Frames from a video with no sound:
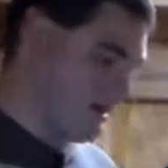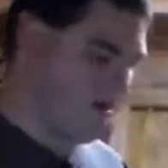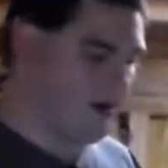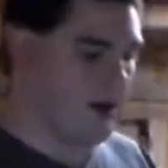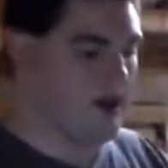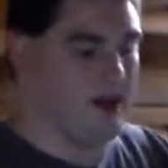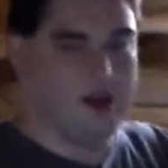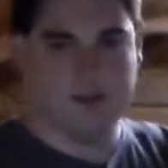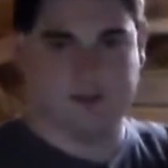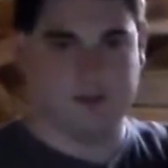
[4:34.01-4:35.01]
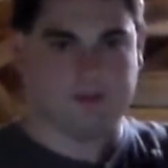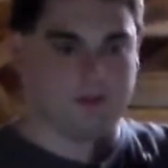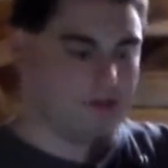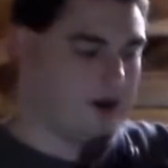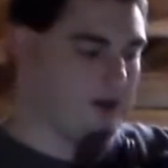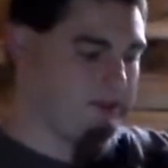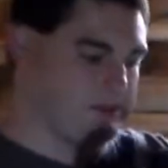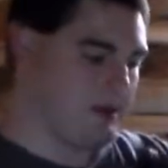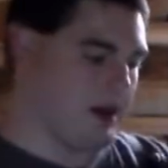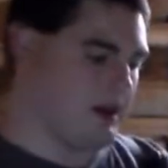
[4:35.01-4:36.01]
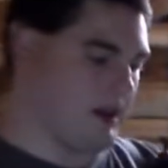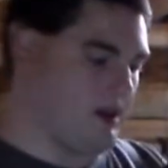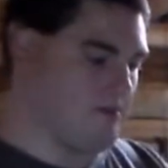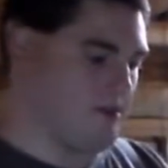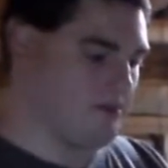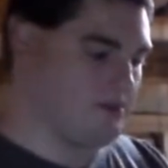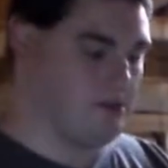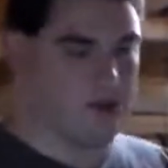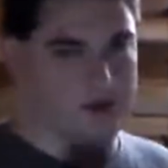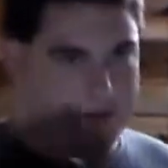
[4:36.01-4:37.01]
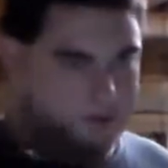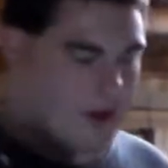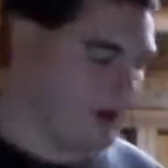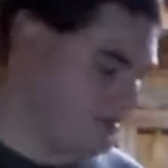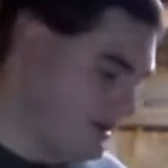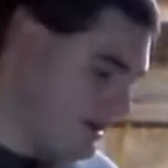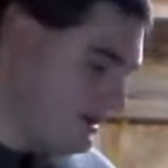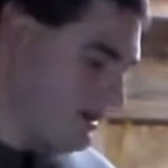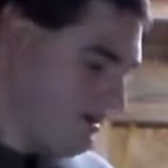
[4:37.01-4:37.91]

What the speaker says: Yeah. Okay. So far this pack came with, or 2-pack.